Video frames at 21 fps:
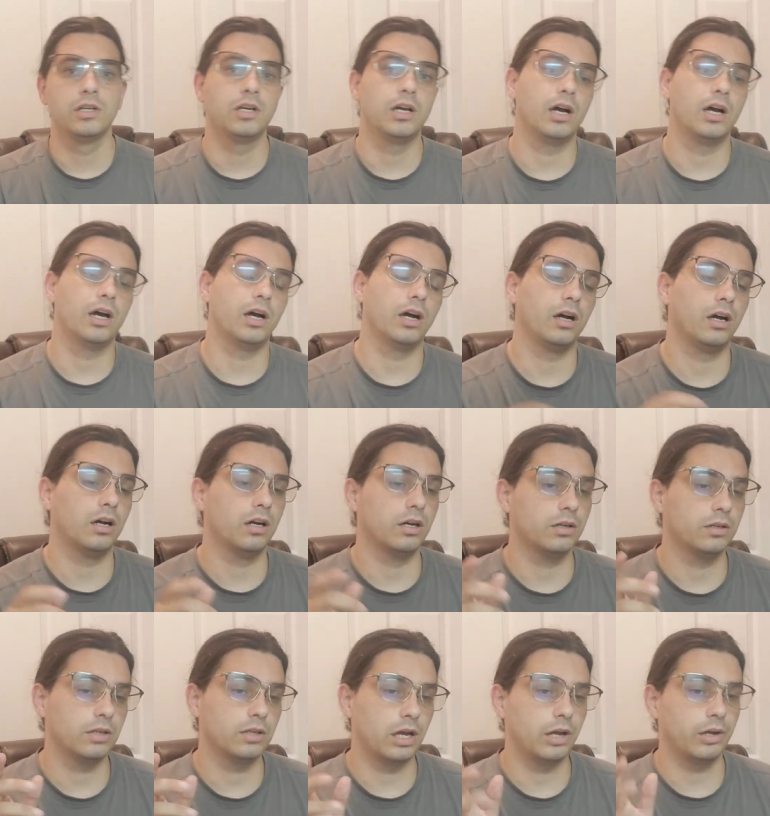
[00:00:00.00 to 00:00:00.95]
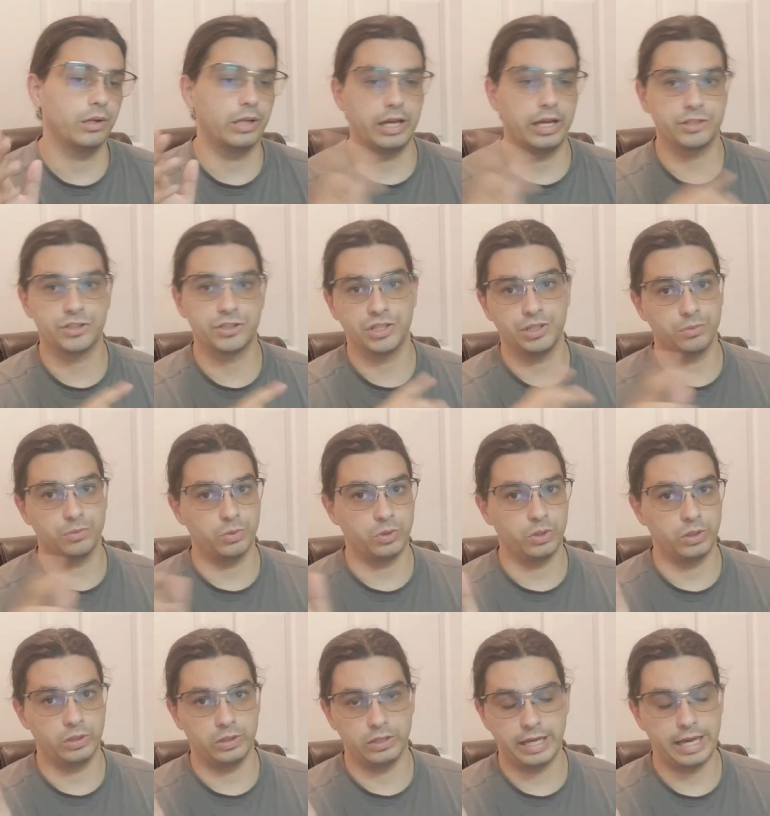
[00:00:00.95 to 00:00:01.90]
I'll actually
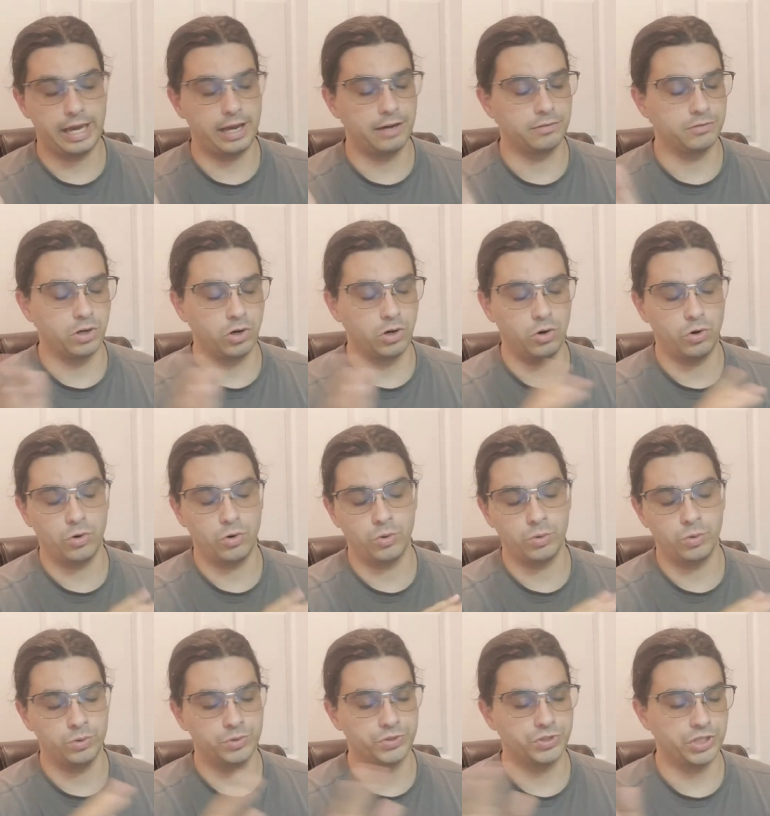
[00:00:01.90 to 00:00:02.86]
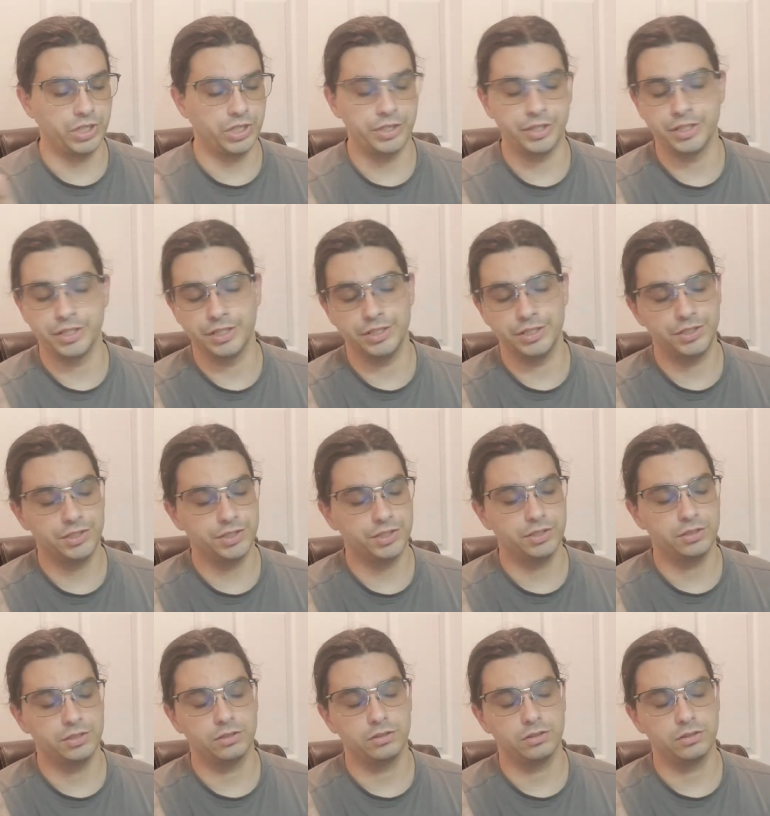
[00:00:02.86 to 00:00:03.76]
will have a whole series,